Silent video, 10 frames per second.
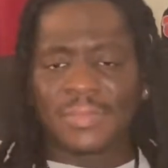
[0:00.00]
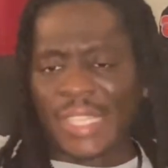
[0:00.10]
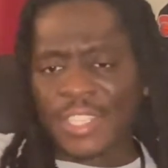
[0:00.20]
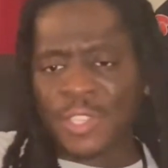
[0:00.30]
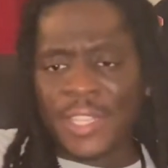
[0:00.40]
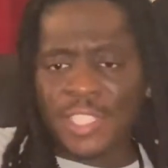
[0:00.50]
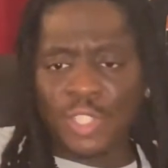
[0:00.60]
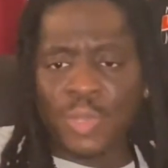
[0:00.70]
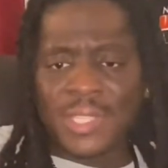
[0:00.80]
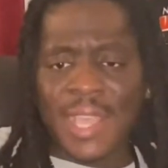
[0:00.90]
So you got these
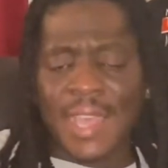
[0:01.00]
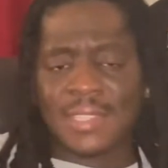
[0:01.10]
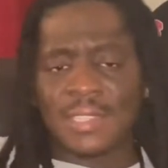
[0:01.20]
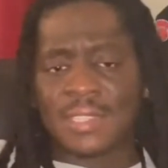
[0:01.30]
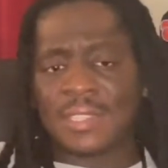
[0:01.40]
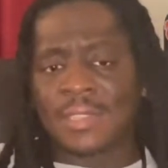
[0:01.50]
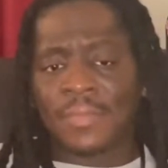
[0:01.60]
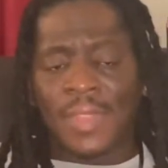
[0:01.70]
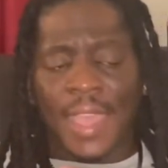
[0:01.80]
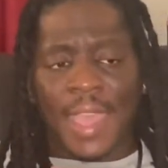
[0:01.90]
2 assassins,
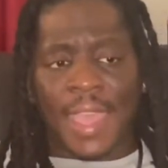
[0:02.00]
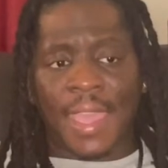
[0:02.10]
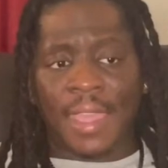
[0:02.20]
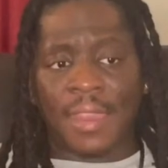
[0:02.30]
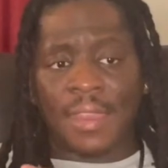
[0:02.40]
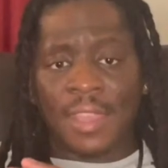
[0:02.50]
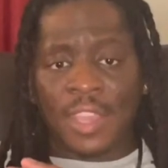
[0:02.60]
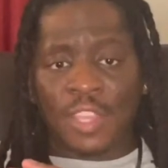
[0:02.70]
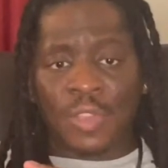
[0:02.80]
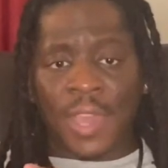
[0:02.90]
and
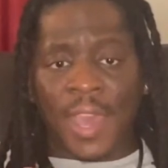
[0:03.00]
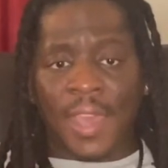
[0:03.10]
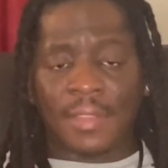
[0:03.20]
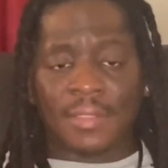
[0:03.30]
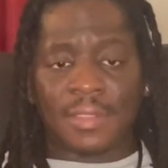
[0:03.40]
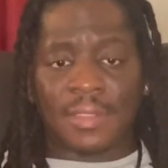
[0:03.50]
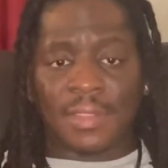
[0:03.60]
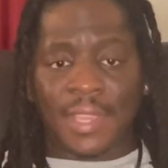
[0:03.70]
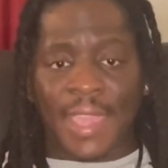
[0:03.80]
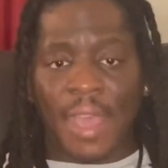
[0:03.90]
you got the
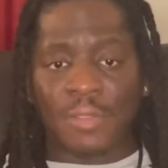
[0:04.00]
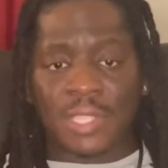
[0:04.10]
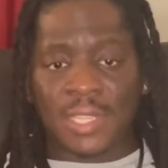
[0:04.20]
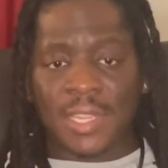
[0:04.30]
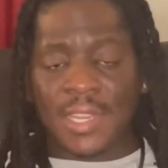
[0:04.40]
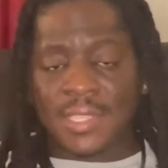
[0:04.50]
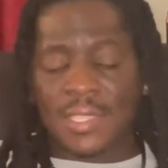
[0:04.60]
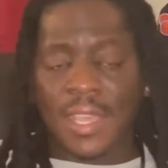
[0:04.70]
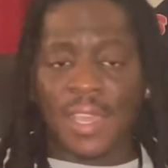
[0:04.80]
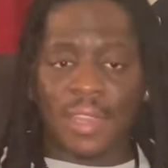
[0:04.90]
accountant and his
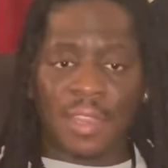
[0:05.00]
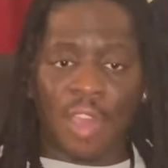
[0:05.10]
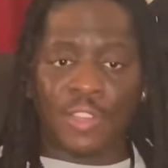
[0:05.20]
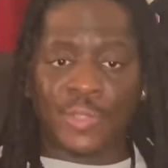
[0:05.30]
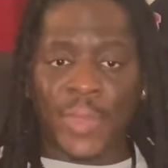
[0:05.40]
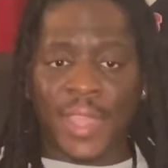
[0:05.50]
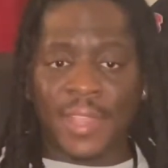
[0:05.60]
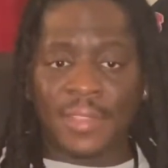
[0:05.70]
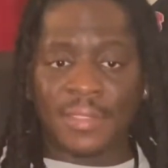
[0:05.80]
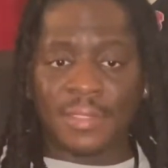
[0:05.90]
son on his
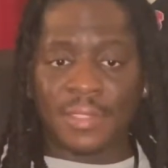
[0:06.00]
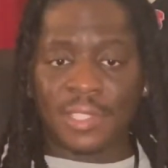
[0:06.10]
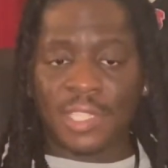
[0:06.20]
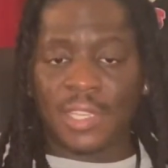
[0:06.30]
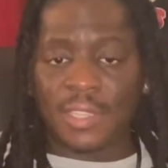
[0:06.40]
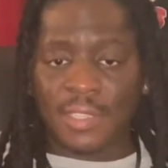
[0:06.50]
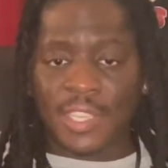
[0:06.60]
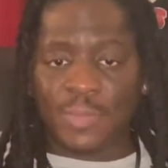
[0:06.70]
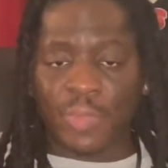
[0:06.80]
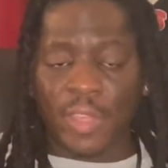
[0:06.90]
way to his
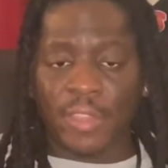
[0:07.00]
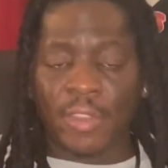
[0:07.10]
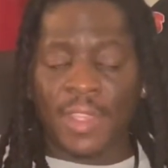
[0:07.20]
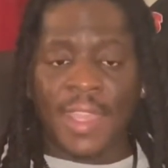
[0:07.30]
brother,